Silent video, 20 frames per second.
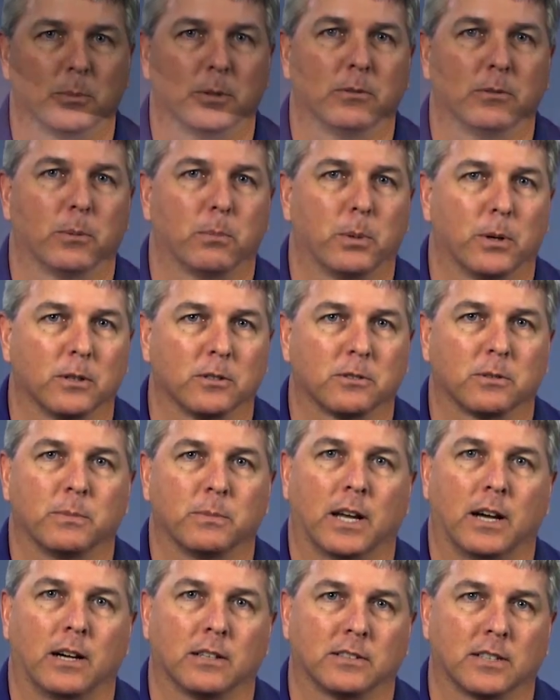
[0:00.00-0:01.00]
remove the burrs from
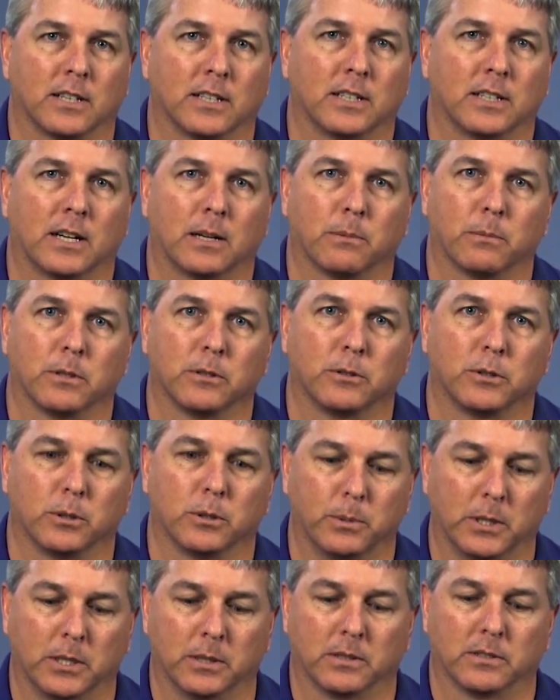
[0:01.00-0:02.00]
the outside diameter of the
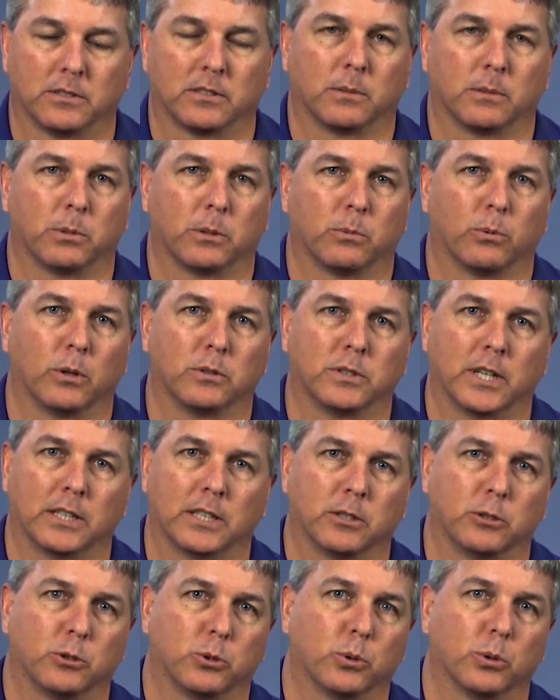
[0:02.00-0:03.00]
tubing, simply rotate
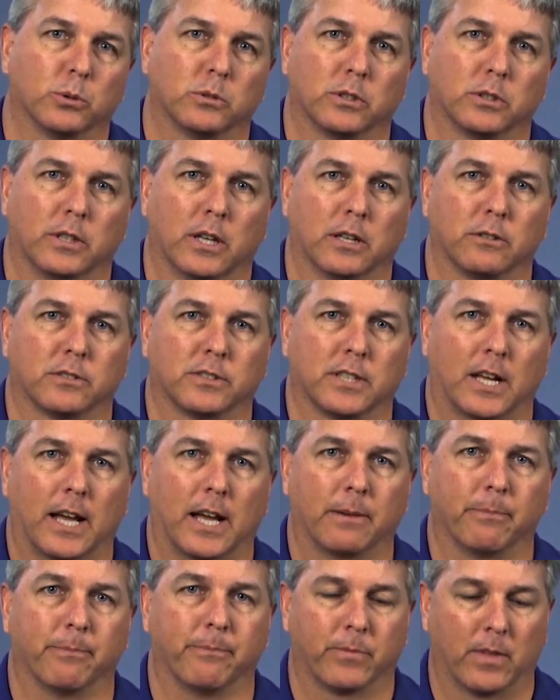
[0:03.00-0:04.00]
the tool to the other
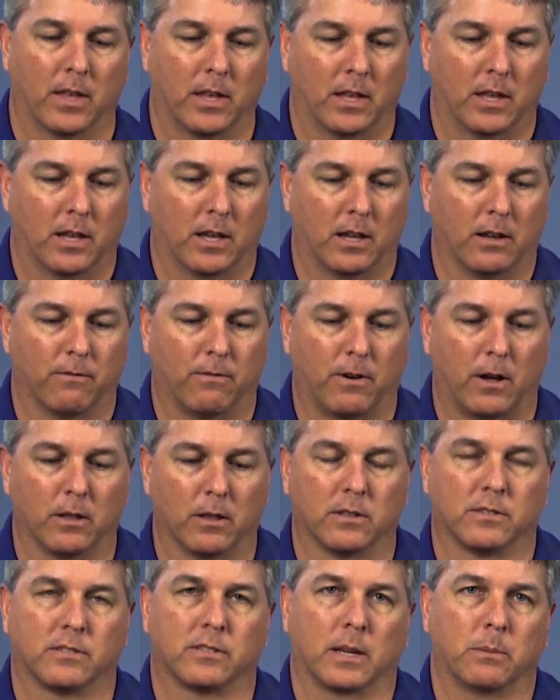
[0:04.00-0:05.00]
side and follow
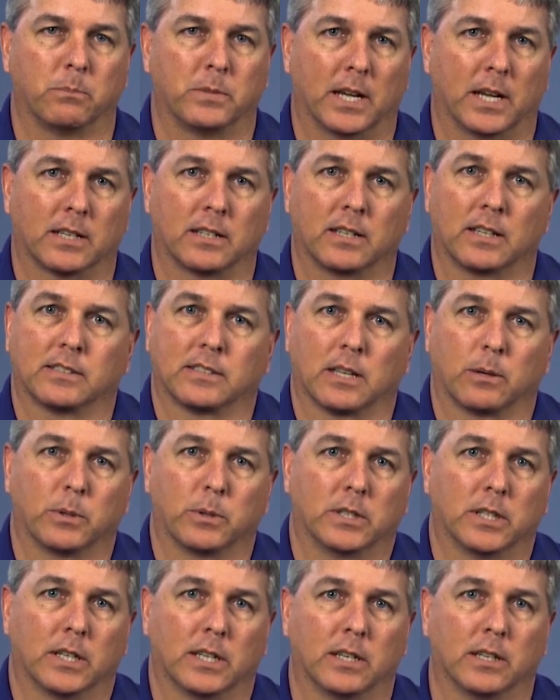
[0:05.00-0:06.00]
the same techniques that we
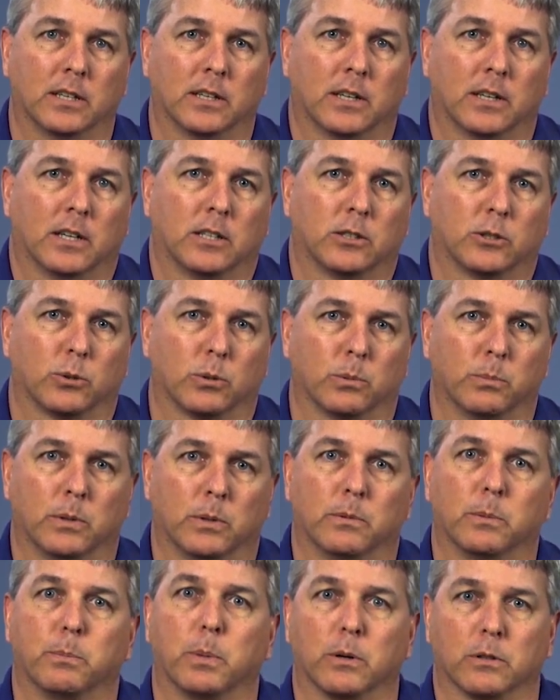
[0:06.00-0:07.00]
did to
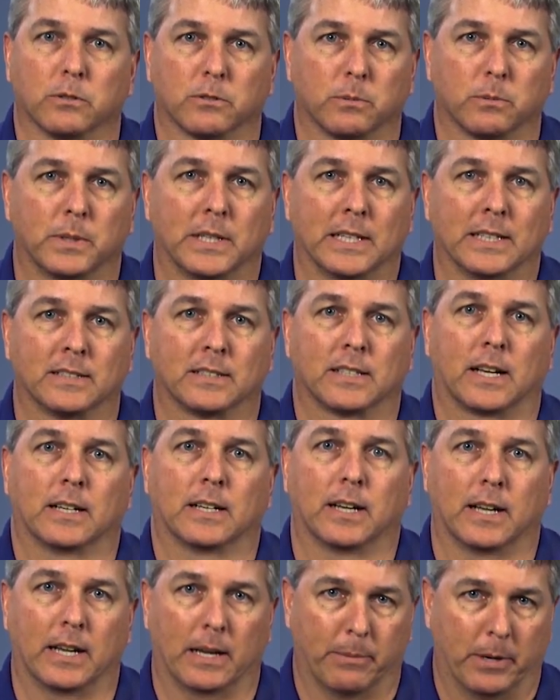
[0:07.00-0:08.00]
remove the burrs from the inside
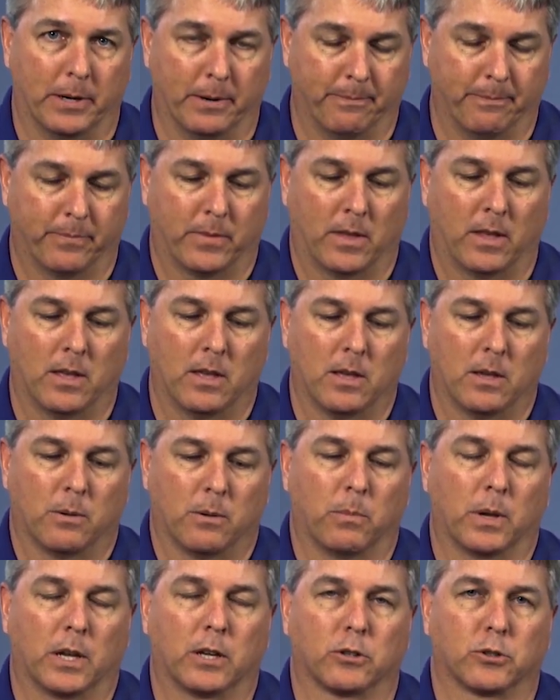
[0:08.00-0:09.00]
diameter,
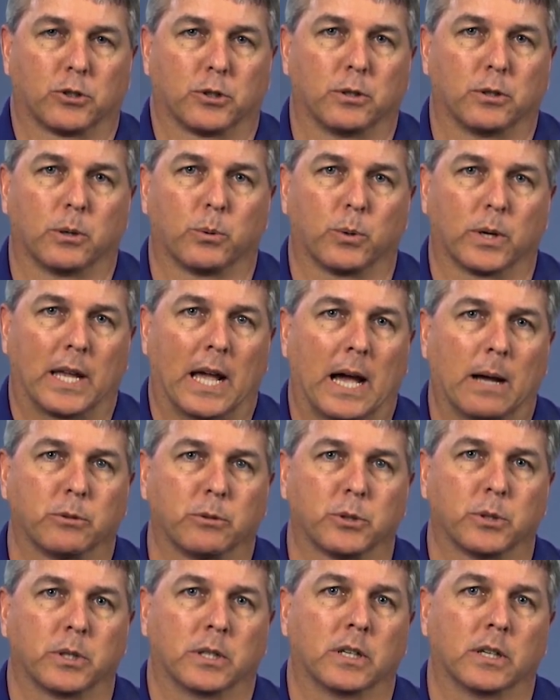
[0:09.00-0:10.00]
making sure that we're
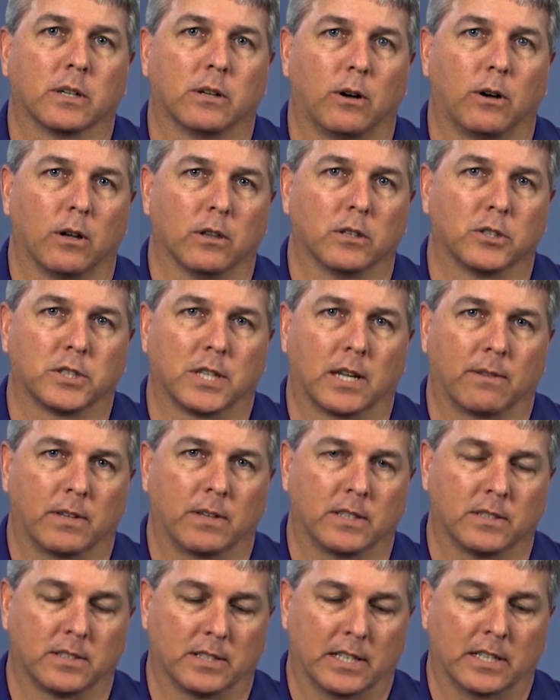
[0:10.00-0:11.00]
capturing all the
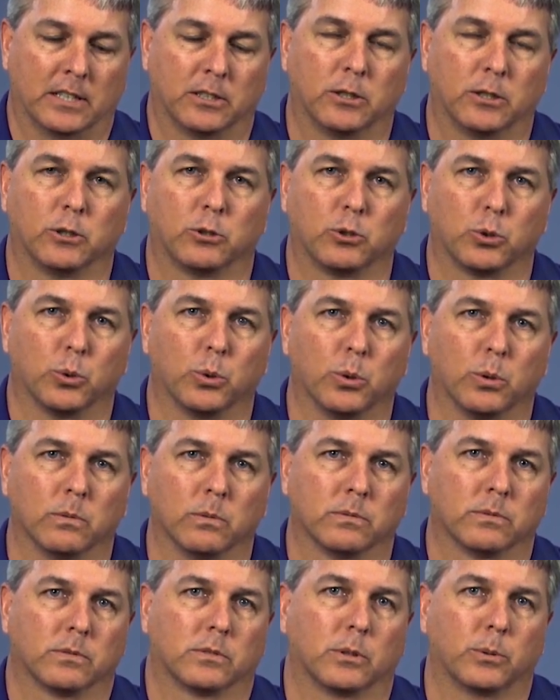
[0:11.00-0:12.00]
shavings into the tool
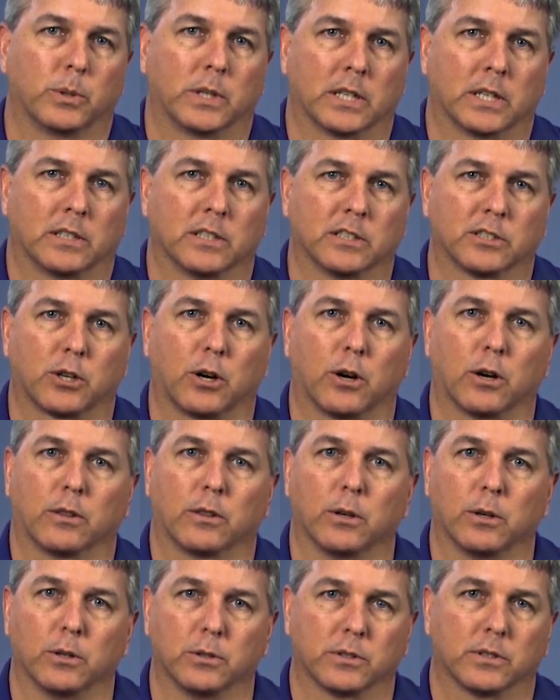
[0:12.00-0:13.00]
so we can discard
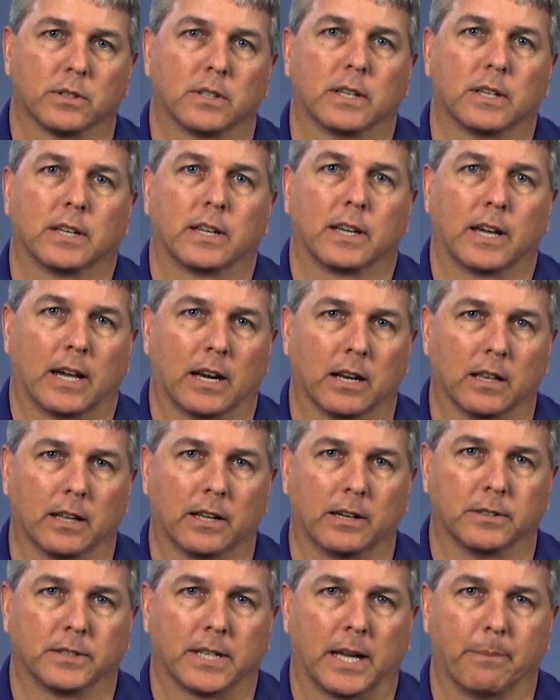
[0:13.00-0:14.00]
those at a
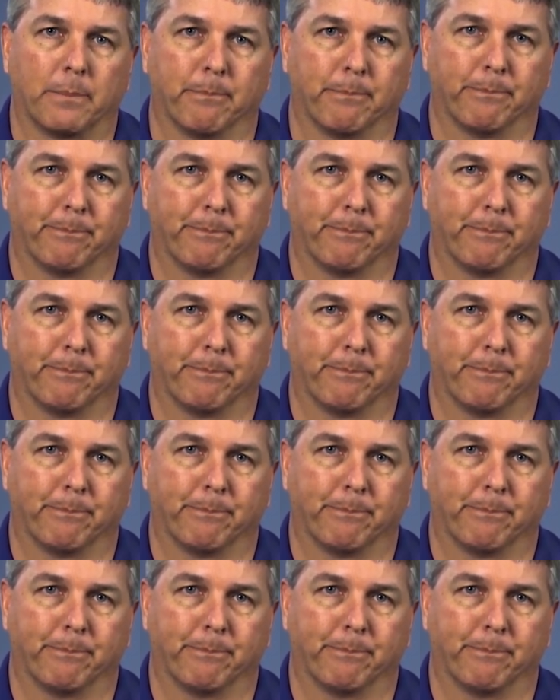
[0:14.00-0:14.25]
later time.